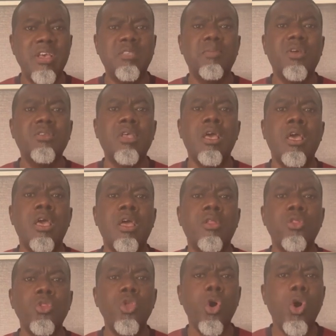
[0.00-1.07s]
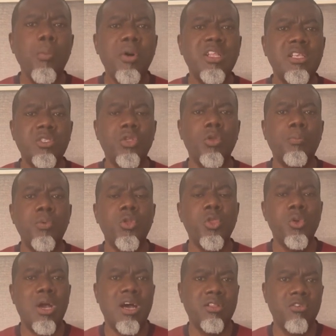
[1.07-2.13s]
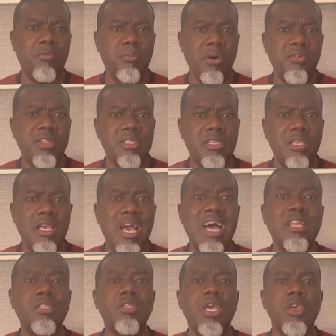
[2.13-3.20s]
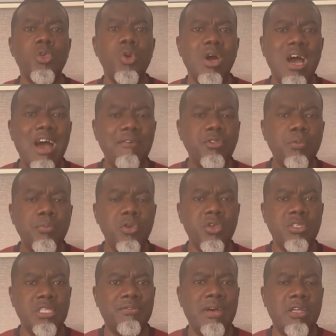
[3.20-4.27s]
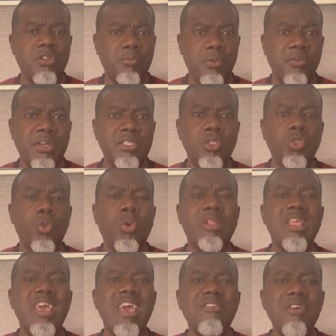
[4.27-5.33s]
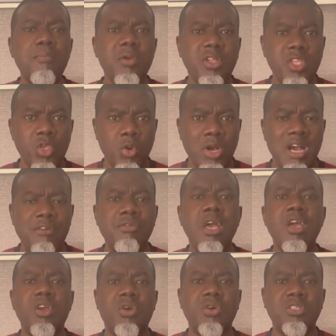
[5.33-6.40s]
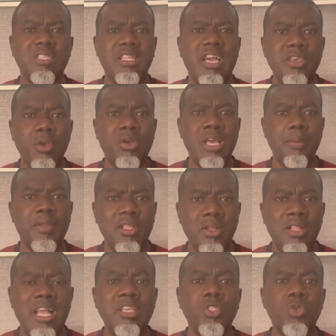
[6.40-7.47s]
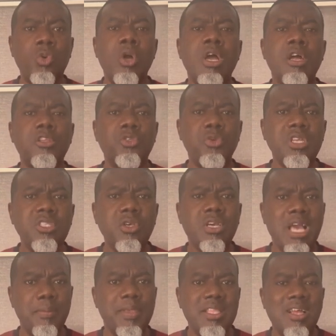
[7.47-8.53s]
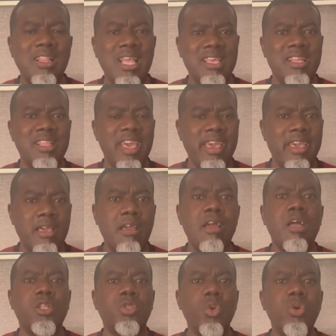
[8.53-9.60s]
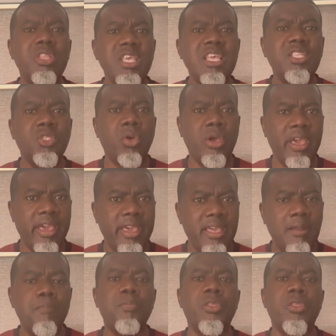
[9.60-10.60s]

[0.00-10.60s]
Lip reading: because nobody is going to pull you out of poverty, and you have to pull yourself out of poverty. So whatever money you have, consider your capital. And so treat your capital like an egg. Don't eat your egg.